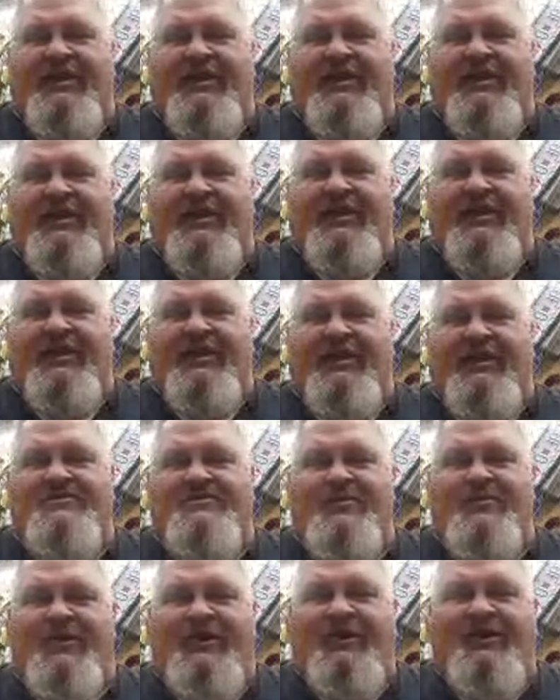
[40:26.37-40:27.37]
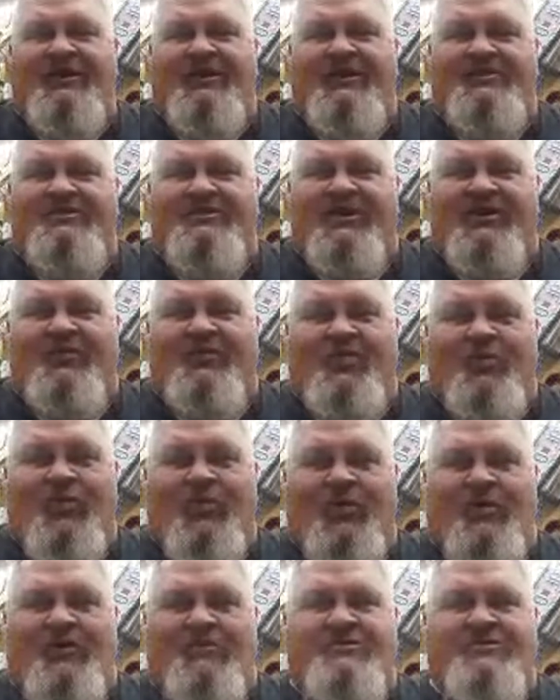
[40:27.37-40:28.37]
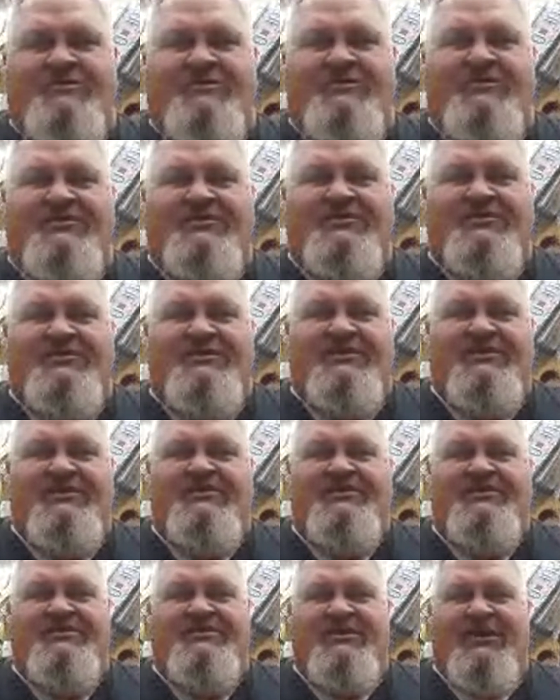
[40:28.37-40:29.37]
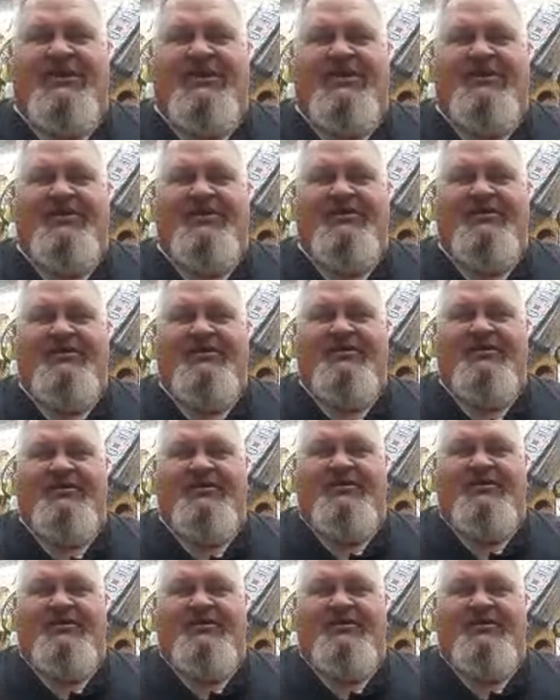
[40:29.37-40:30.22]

just to make ends meet, and it's getting worse since um,